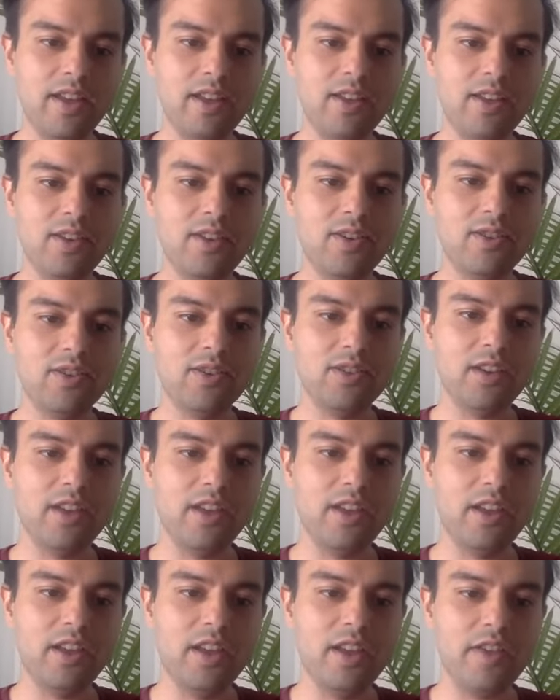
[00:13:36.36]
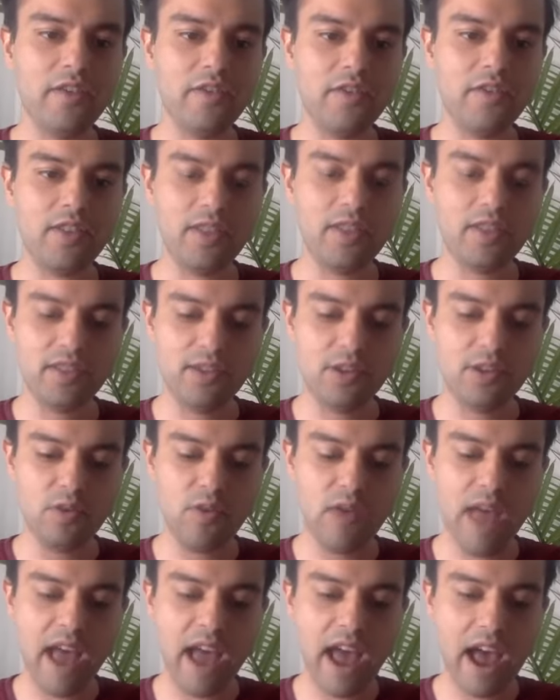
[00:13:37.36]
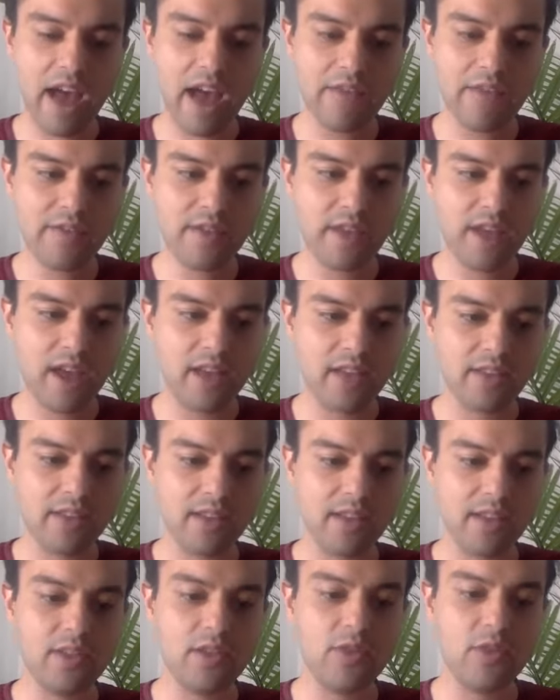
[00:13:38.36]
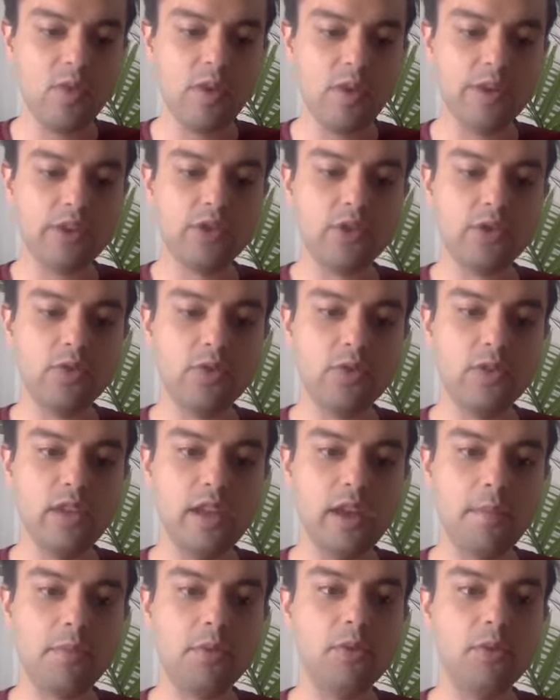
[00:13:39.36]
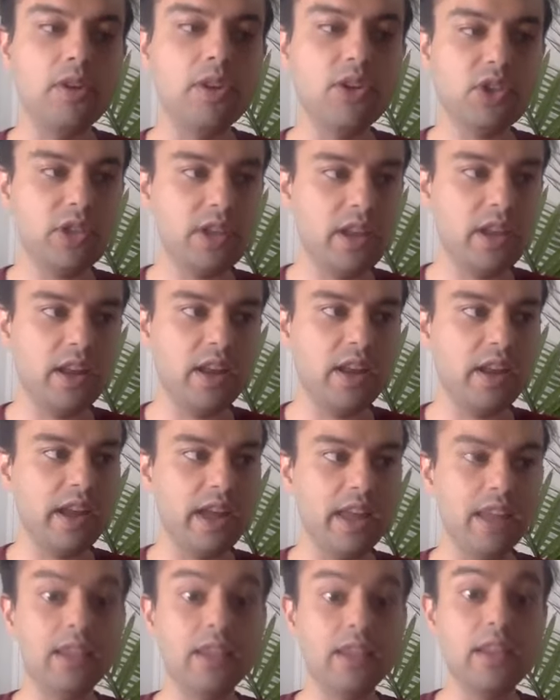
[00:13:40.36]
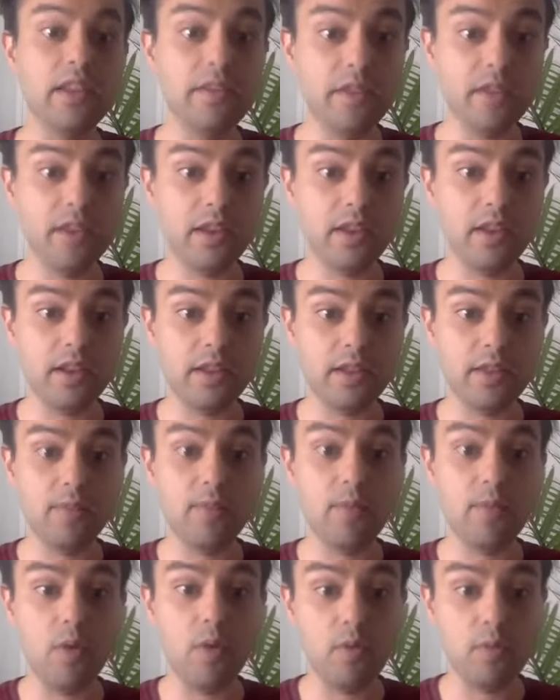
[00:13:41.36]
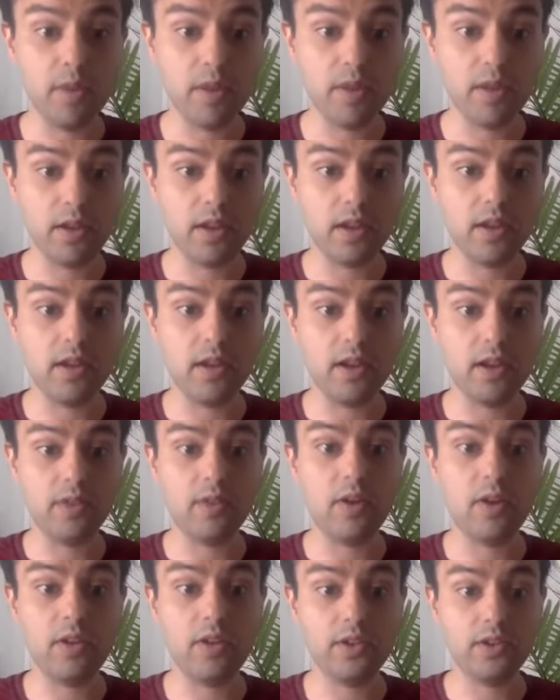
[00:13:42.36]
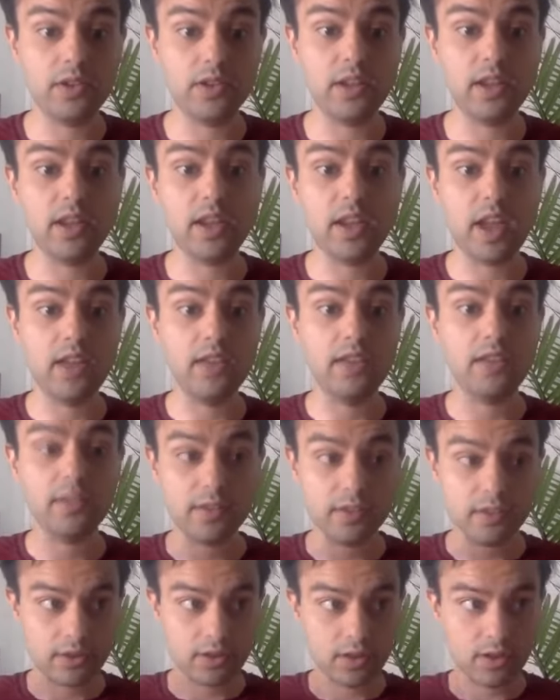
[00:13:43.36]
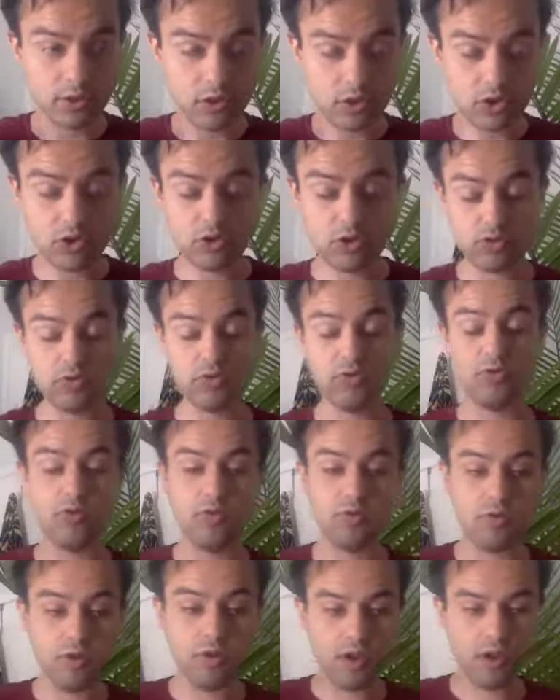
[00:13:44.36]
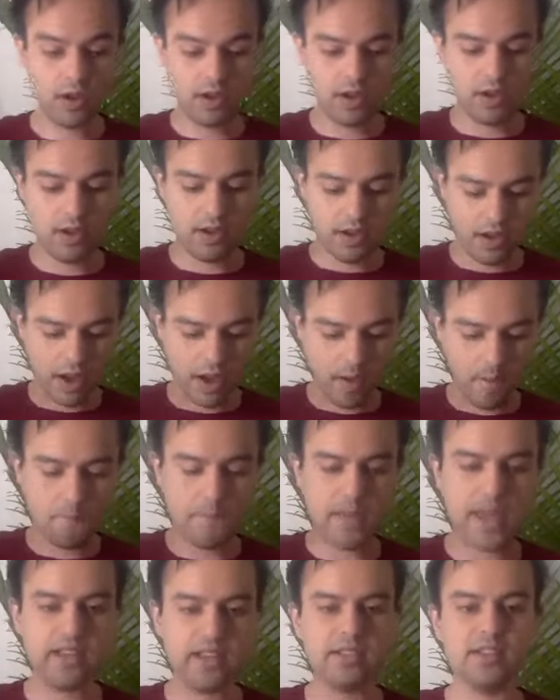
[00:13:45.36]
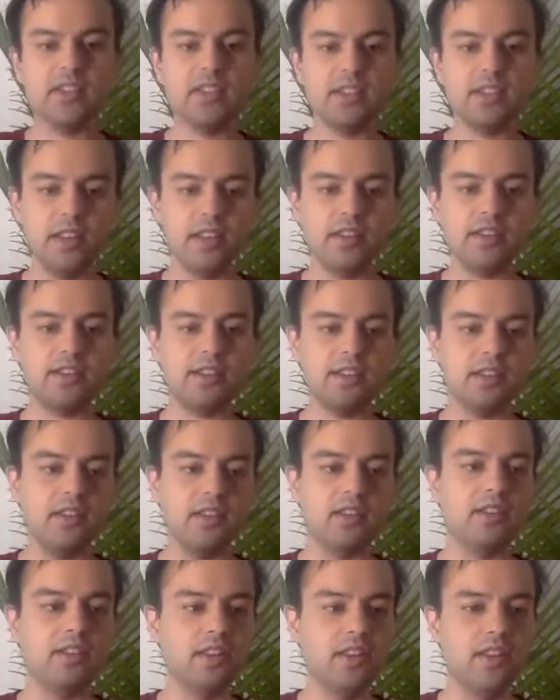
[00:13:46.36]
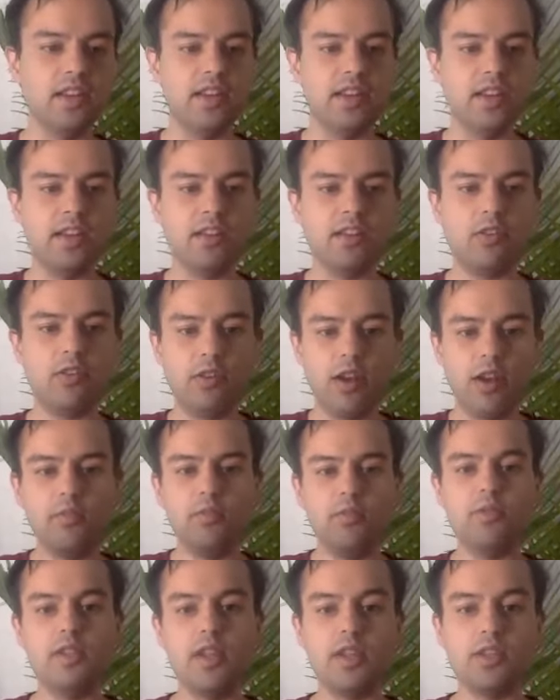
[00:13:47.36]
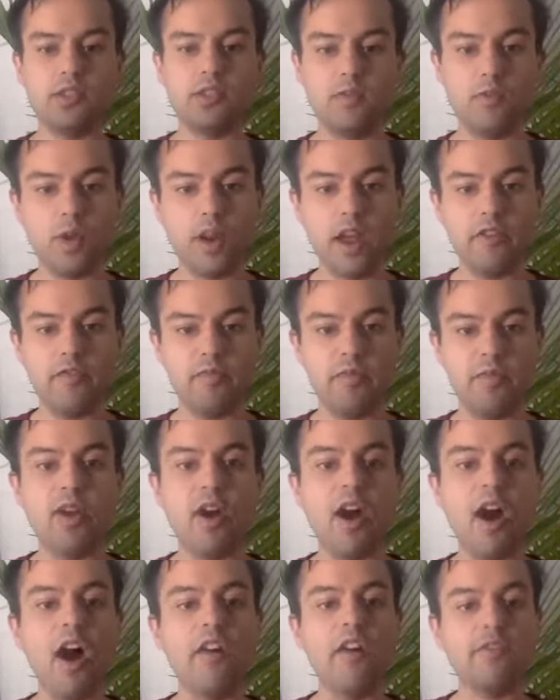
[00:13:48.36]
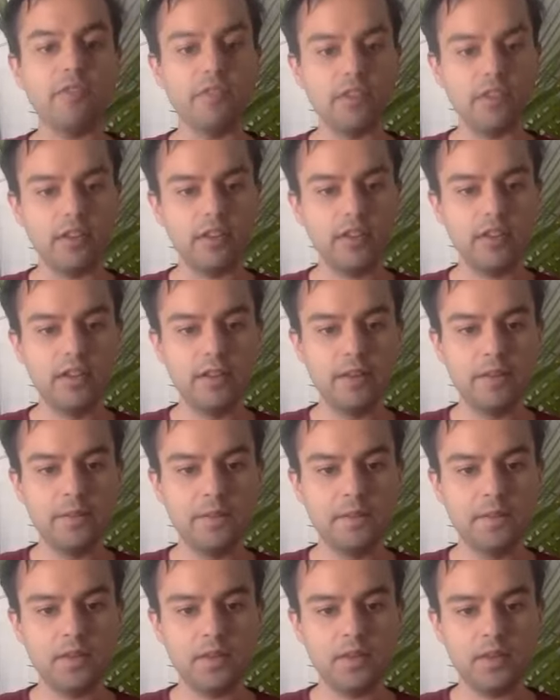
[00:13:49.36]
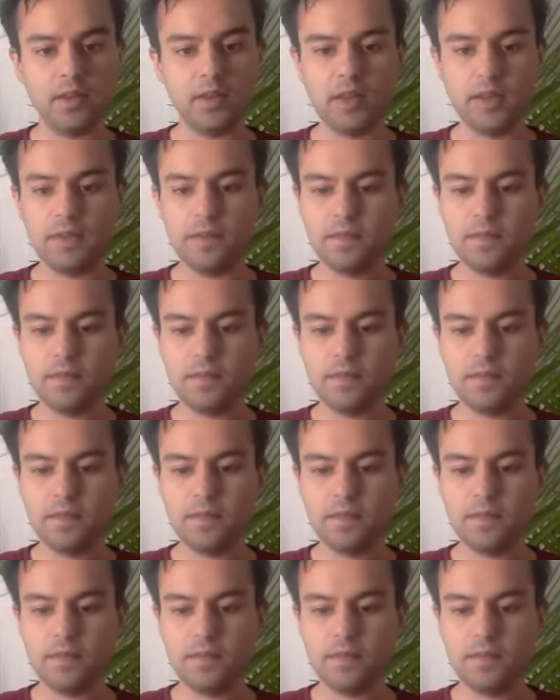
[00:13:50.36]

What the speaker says: Because if you have that, then you are truly appreciating and living in the moment and acknowledging, like, hey, this is the true amazingness and incredibleness of what I've been offered, right?